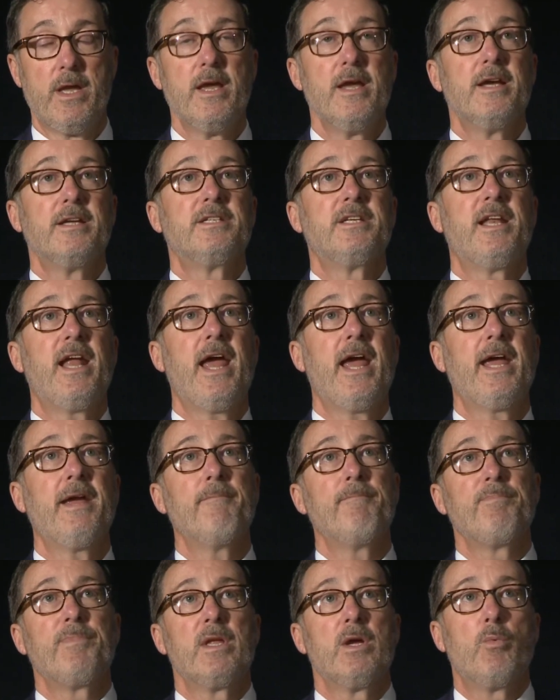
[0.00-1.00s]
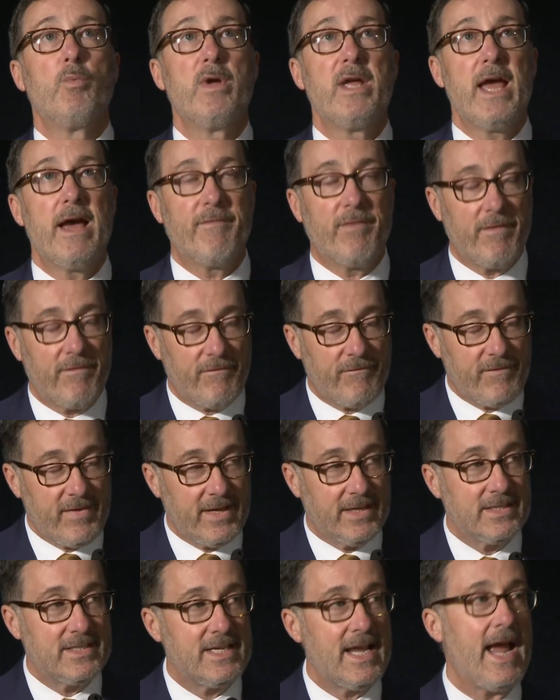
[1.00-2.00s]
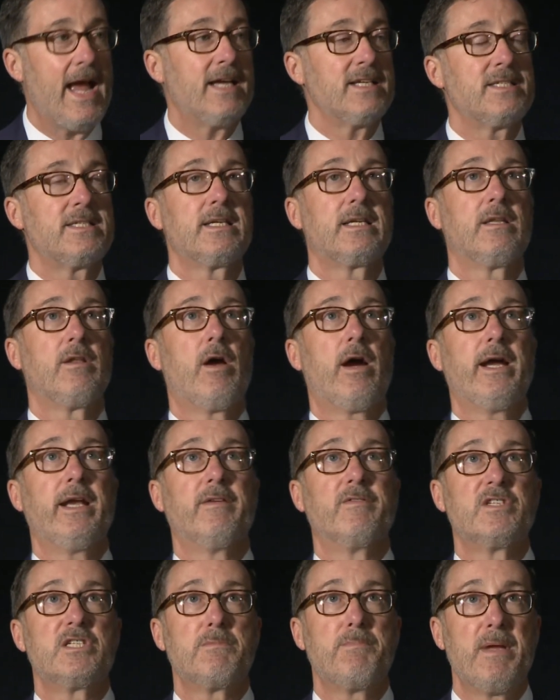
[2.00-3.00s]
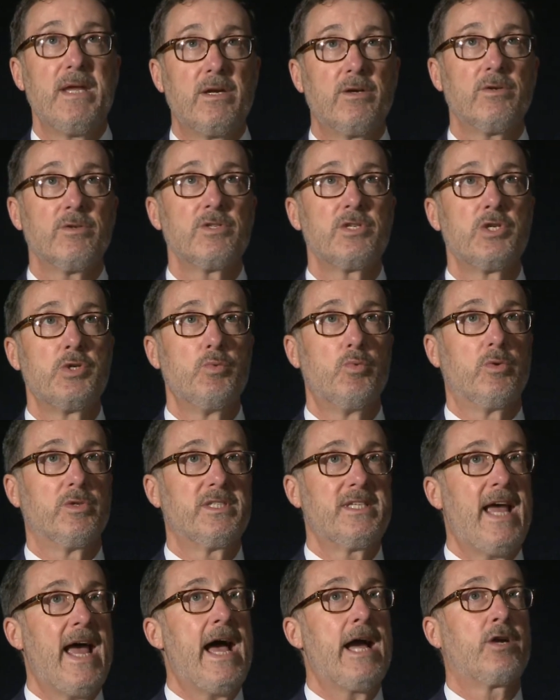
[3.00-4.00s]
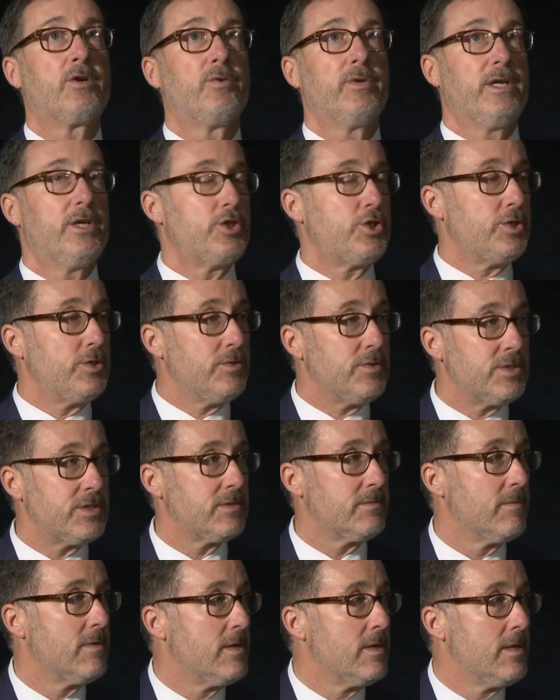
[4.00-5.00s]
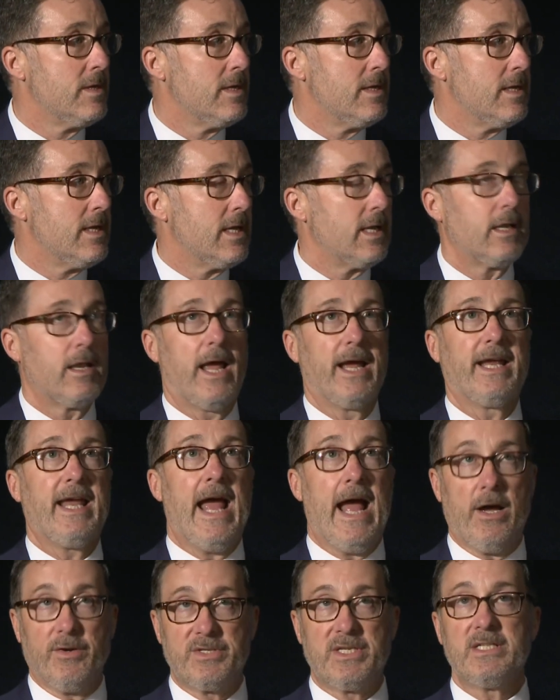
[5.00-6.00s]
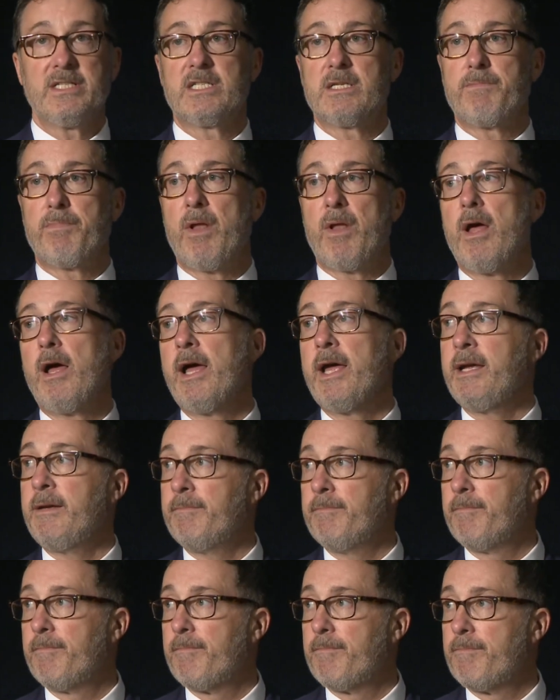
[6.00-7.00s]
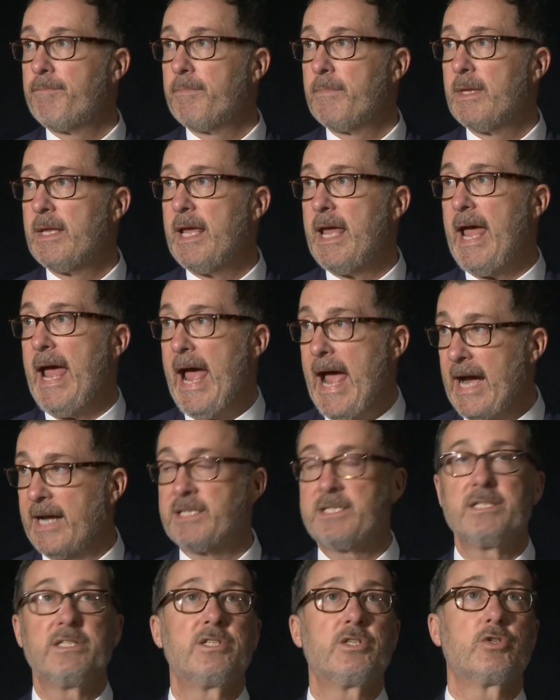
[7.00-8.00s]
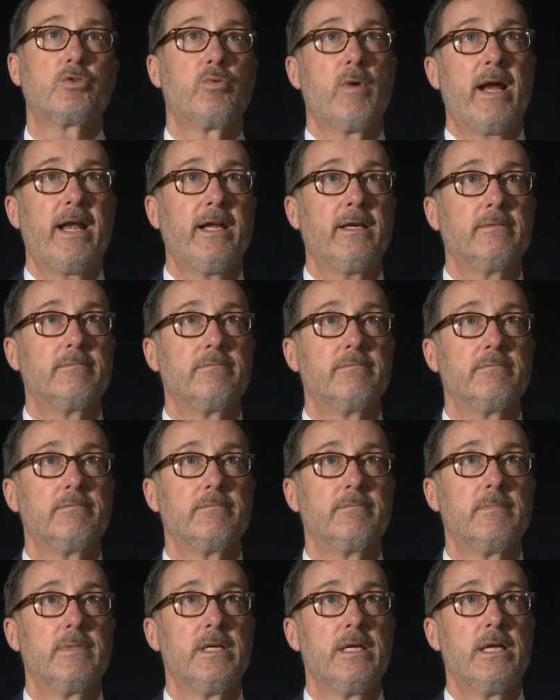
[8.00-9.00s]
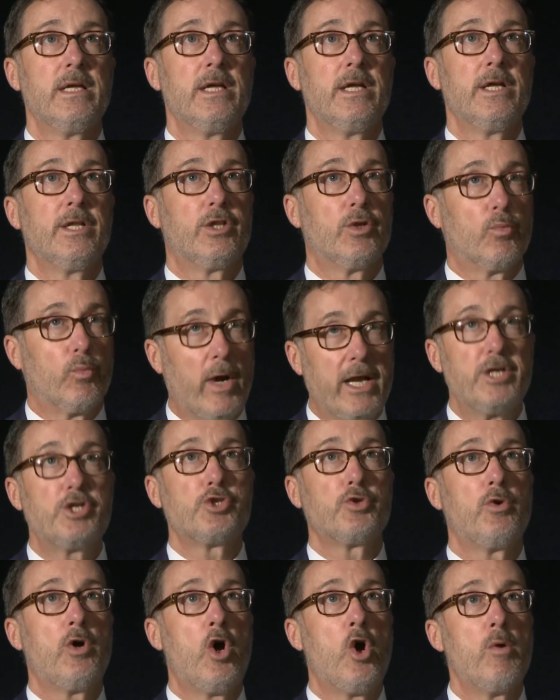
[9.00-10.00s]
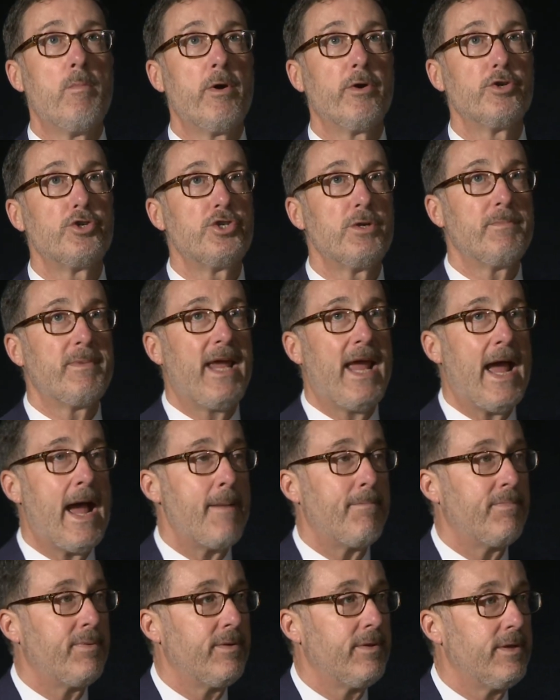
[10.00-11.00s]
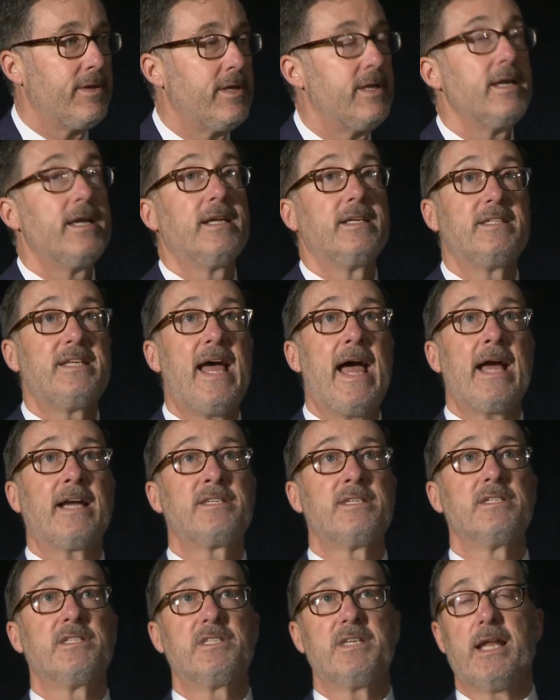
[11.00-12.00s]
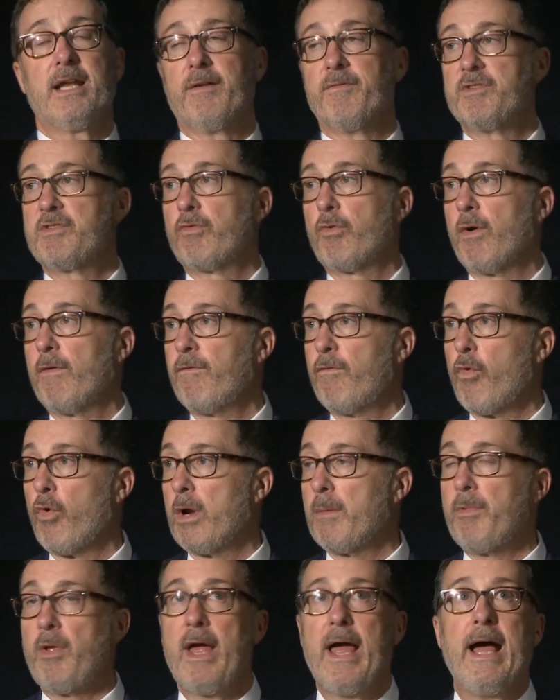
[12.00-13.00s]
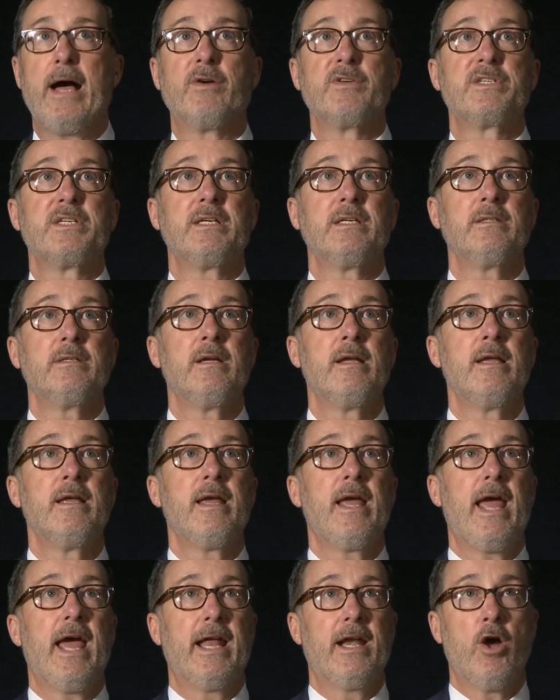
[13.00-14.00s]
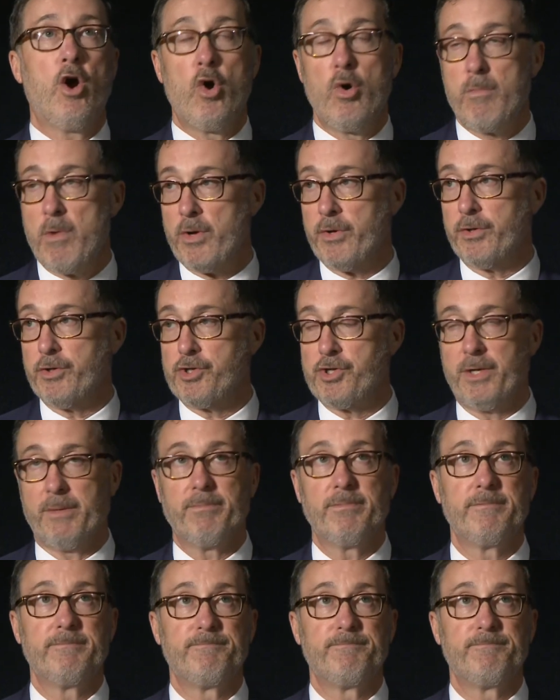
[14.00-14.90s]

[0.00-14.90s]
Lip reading: Today, we have a fantastic line of speakers who will tackle issues like housing supply, access to credit, the racial homeownership gap, tax incentives for affordable housing, and homeownership.